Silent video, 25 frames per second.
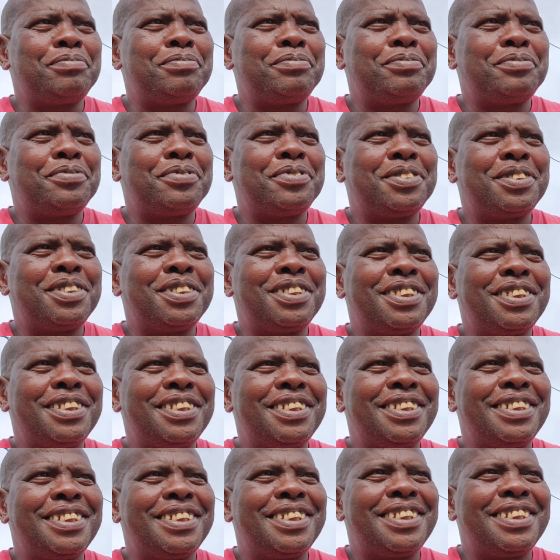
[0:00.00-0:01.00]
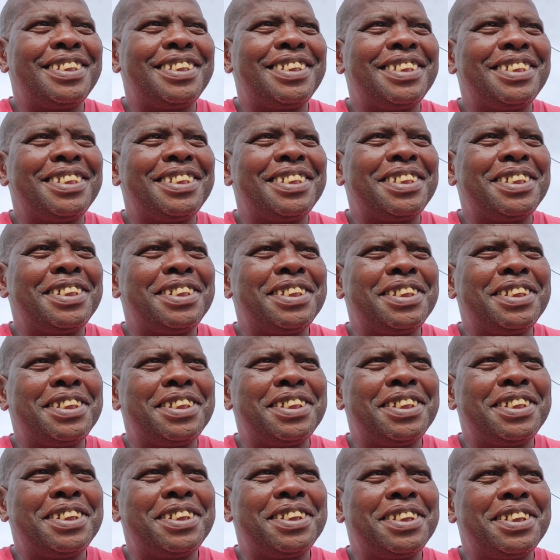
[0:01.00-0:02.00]
you know, uh, uh,
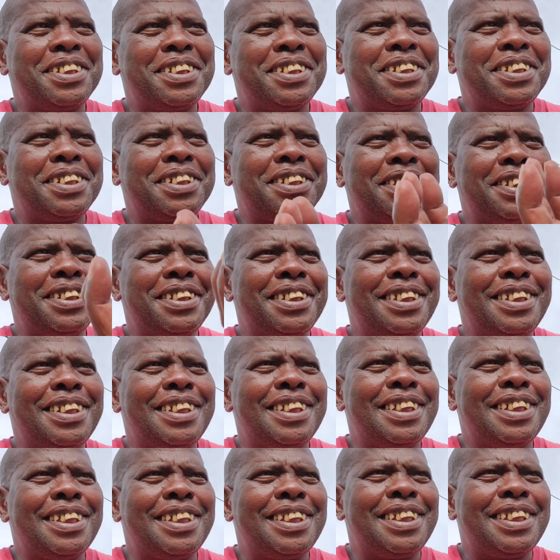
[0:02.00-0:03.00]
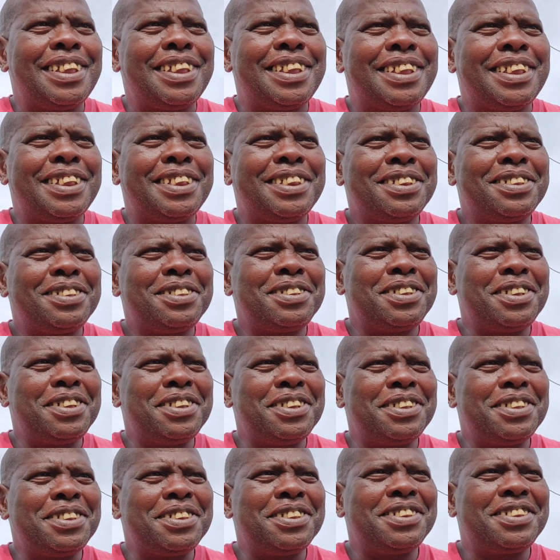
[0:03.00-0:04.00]
uh spirits
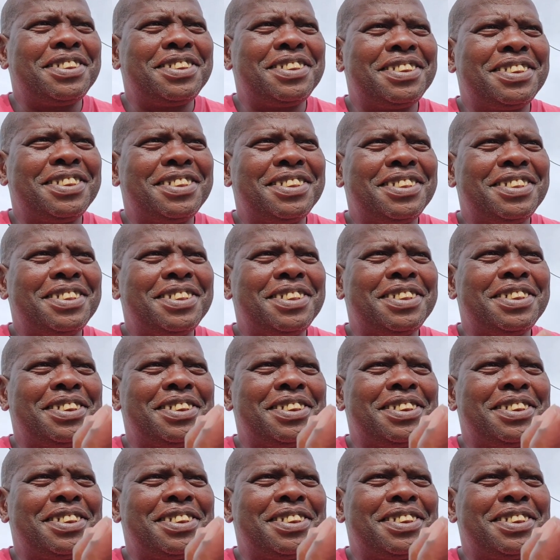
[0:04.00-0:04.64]
yes. Uh, have now